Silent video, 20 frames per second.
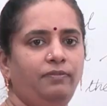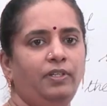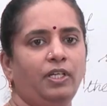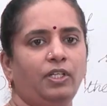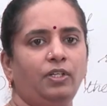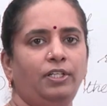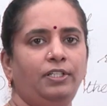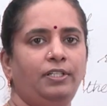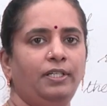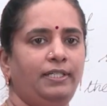We are
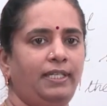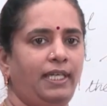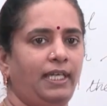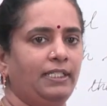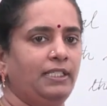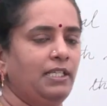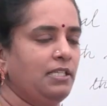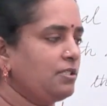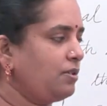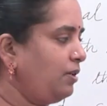going to
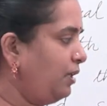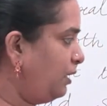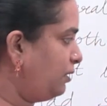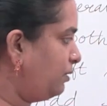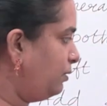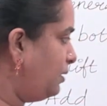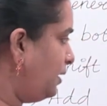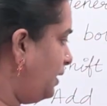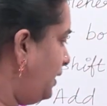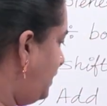take the square
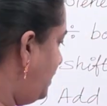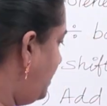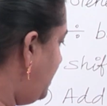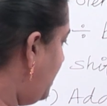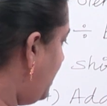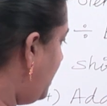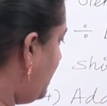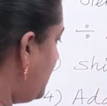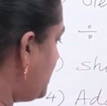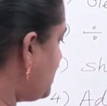root. In the
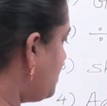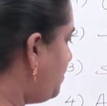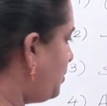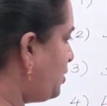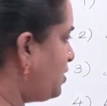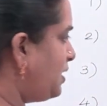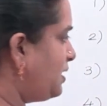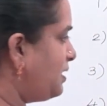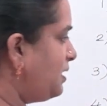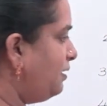last
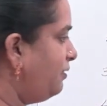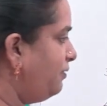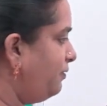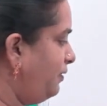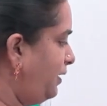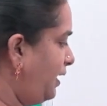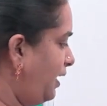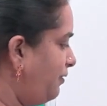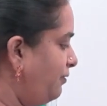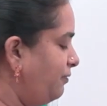procedure,
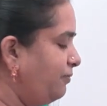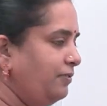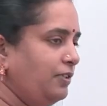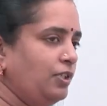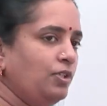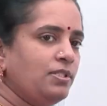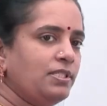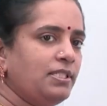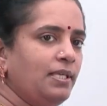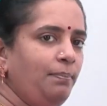we have
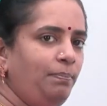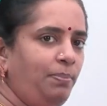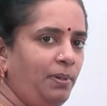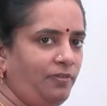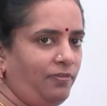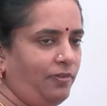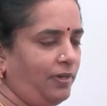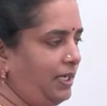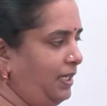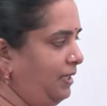to
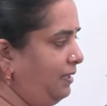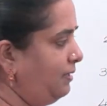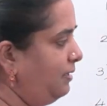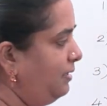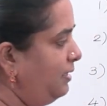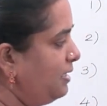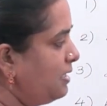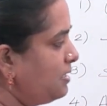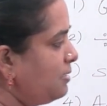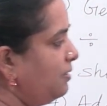simplify.
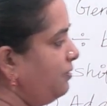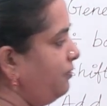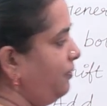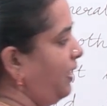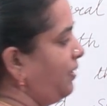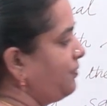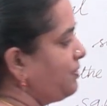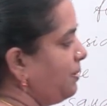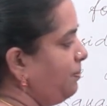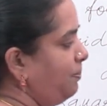So, we
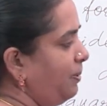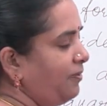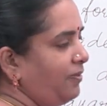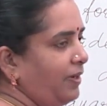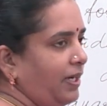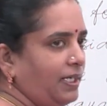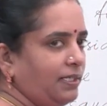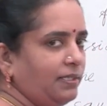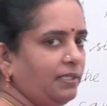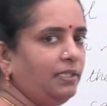have
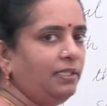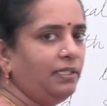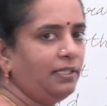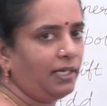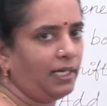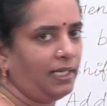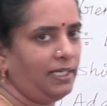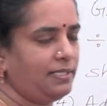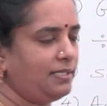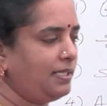simplified the
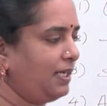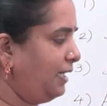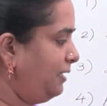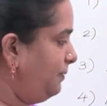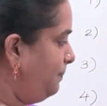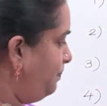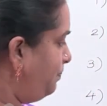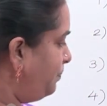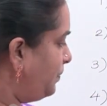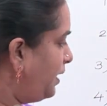right side
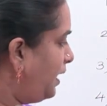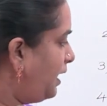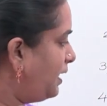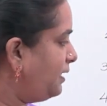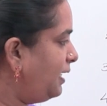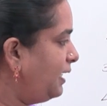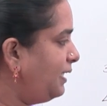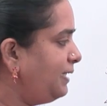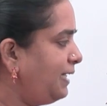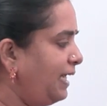
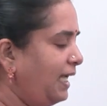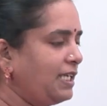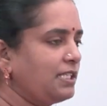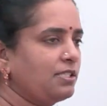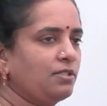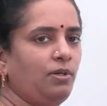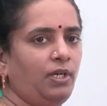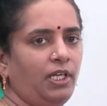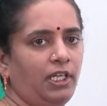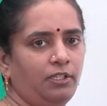and then take
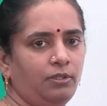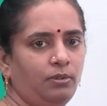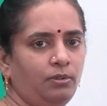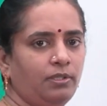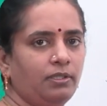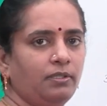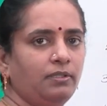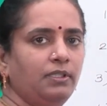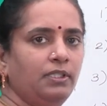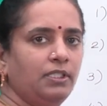square
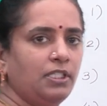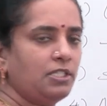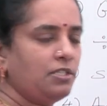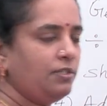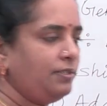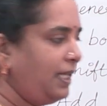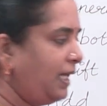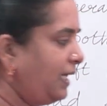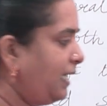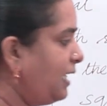root. So,
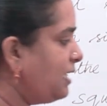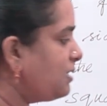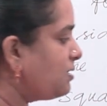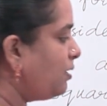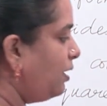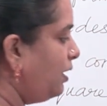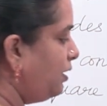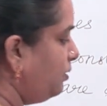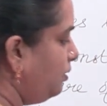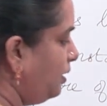taking
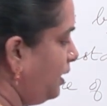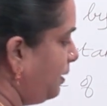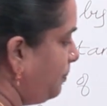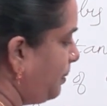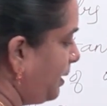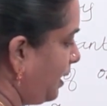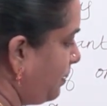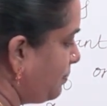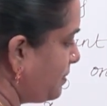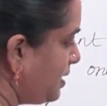square root, it
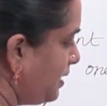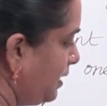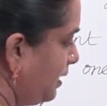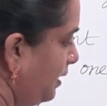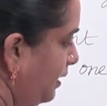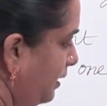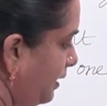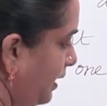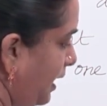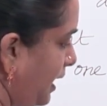becomes
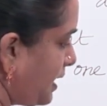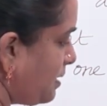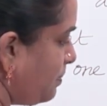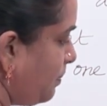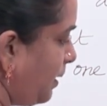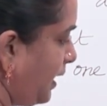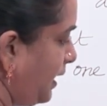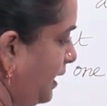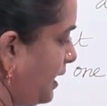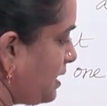x
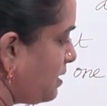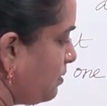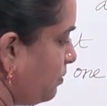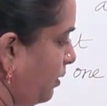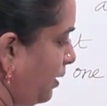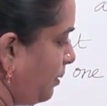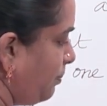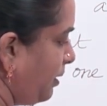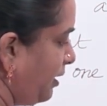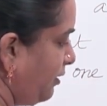minus
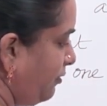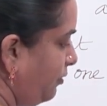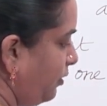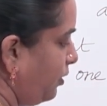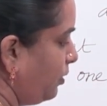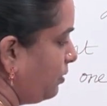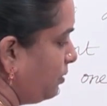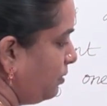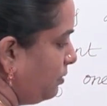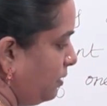1 by
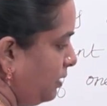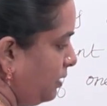4.